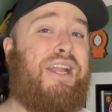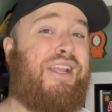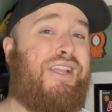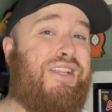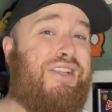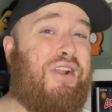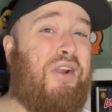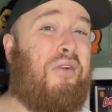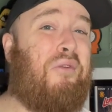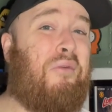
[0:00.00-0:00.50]

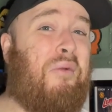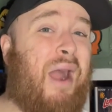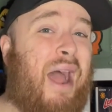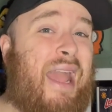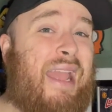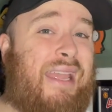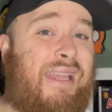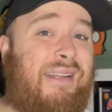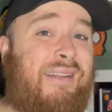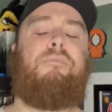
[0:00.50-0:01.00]
You're
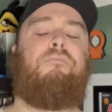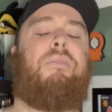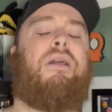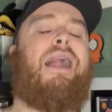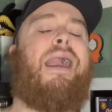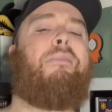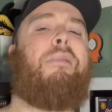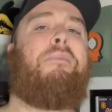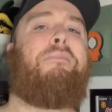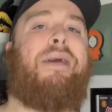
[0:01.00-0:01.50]
right. But
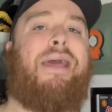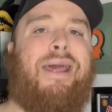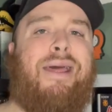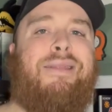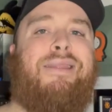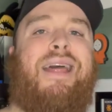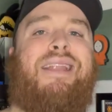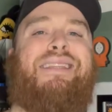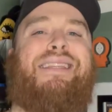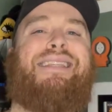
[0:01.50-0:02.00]
I'm a
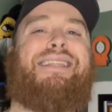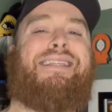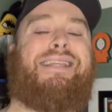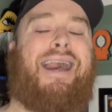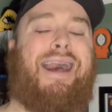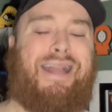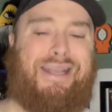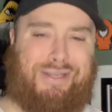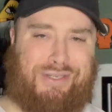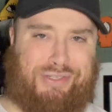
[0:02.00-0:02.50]
man that
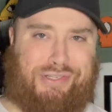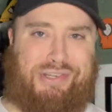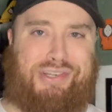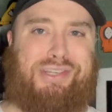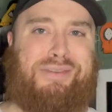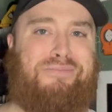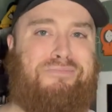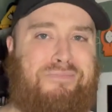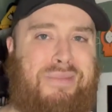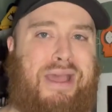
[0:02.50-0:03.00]
desires
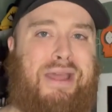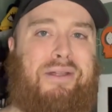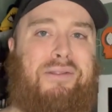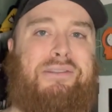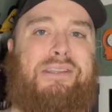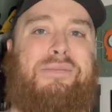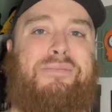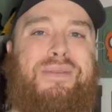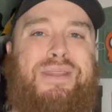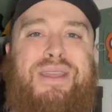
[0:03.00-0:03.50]
his metal
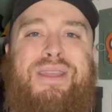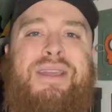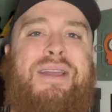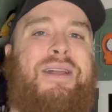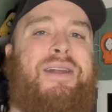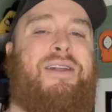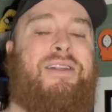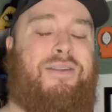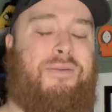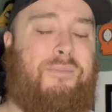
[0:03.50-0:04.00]
to be
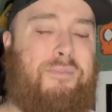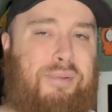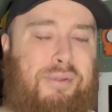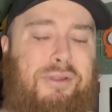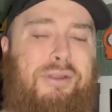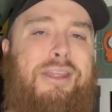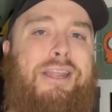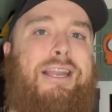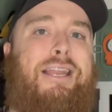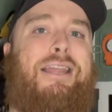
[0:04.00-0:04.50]

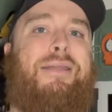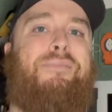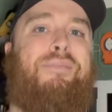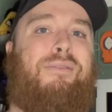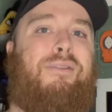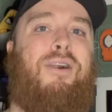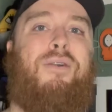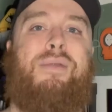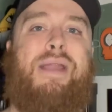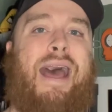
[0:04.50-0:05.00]
completely
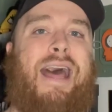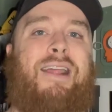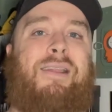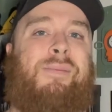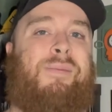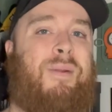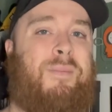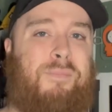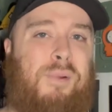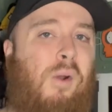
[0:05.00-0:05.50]
blown out of
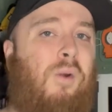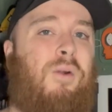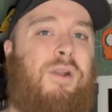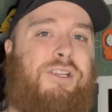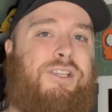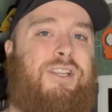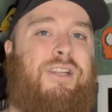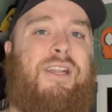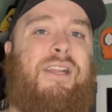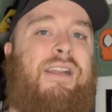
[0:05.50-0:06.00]

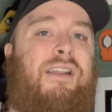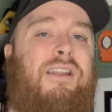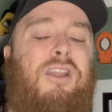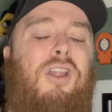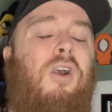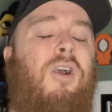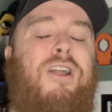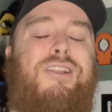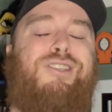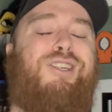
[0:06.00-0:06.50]
proportion and
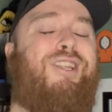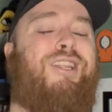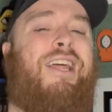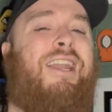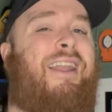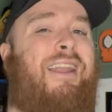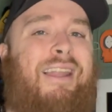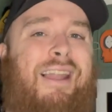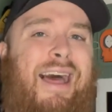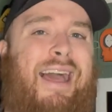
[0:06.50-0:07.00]
larger
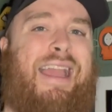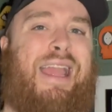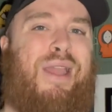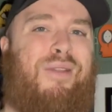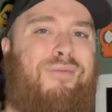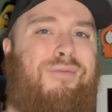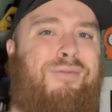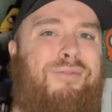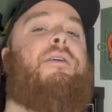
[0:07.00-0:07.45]
than life.